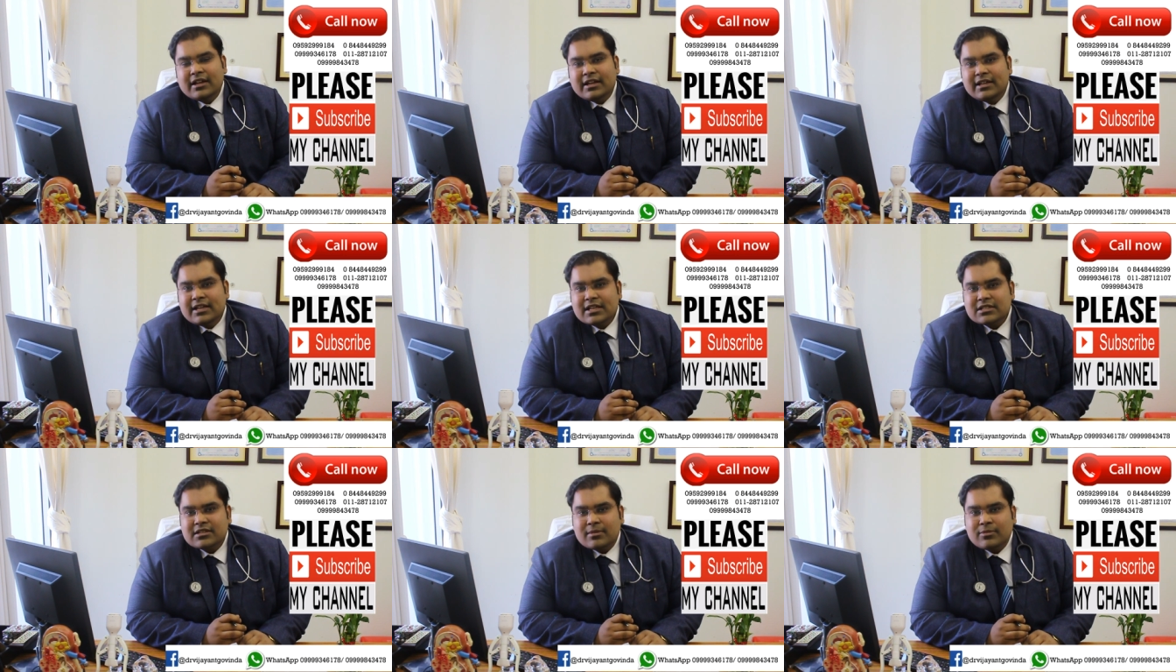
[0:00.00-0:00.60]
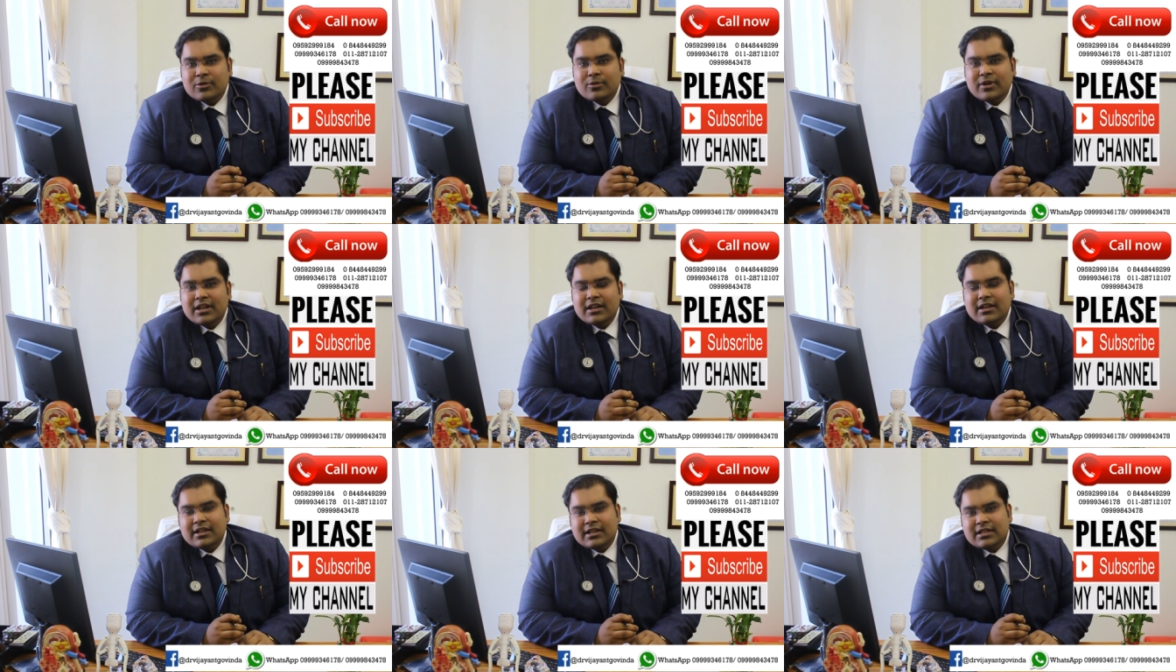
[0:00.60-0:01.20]
E S W
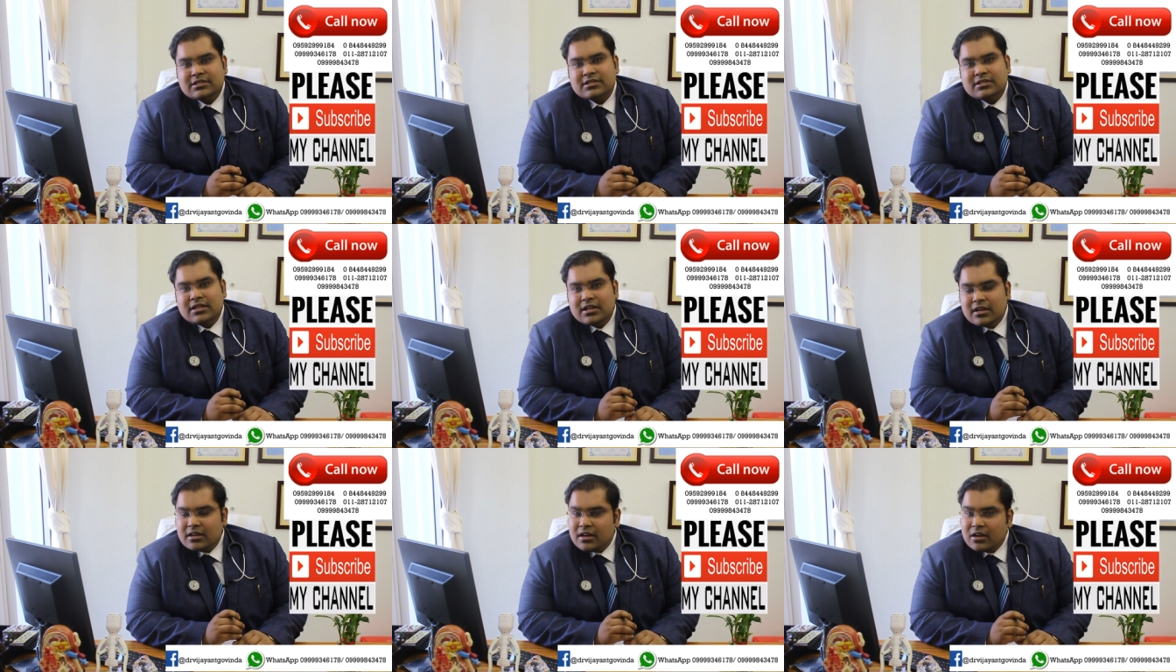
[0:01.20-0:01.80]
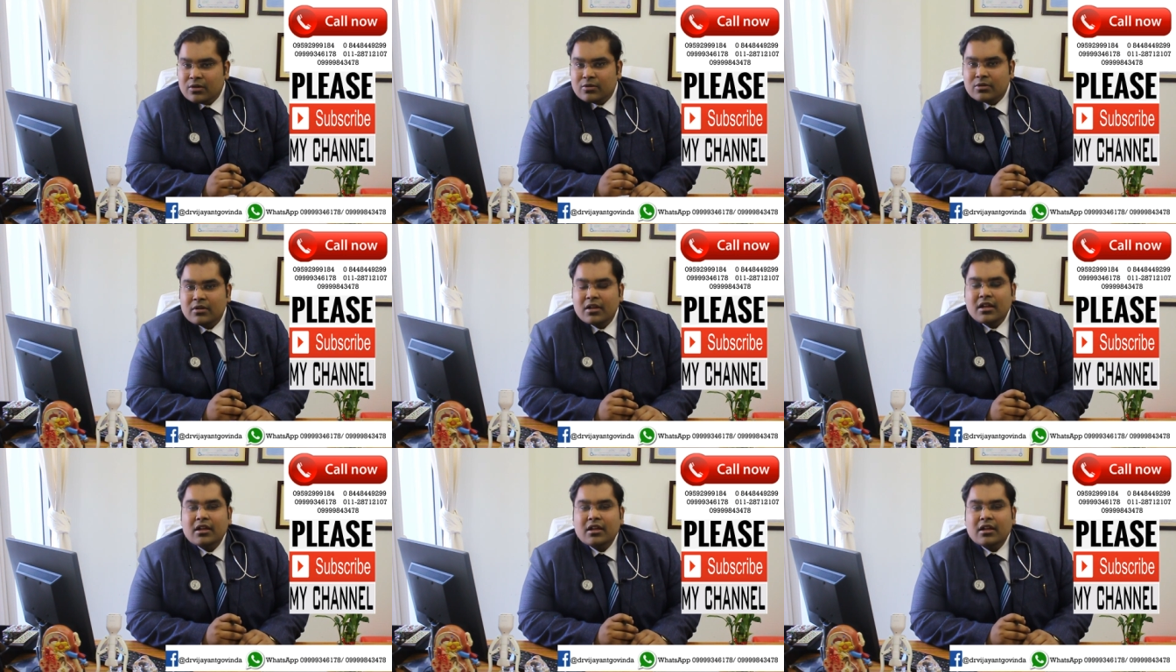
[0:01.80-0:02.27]
L is still now